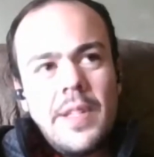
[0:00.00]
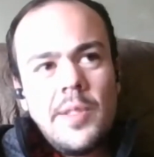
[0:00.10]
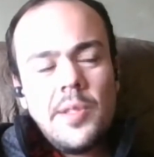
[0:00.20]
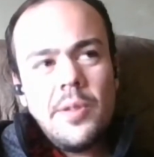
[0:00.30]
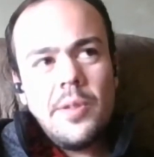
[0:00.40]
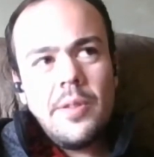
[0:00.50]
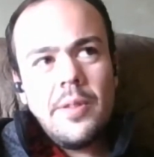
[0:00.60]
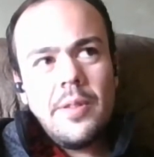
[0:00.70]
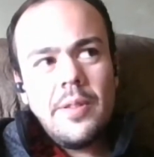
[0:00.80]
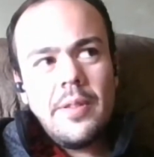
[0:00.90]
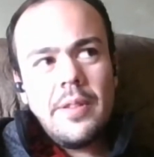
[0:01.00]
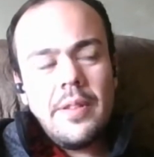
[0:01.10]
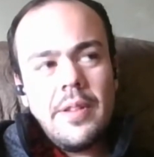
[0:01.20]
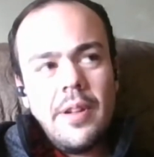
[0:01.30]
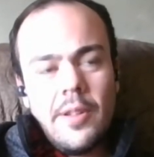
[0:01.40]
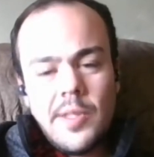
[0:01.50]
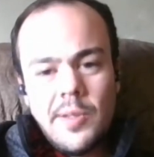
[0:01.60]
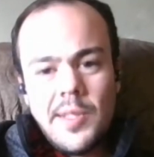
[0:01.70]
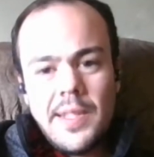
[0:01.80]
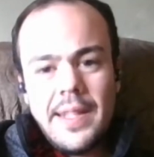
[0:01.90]
So also
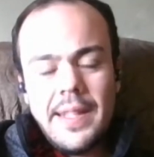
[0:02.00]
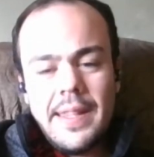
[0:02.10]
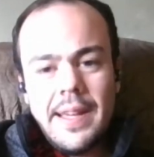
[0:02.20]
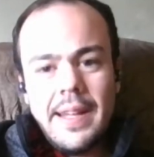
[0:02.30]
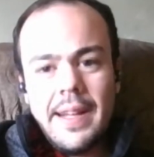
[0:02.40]
studying that,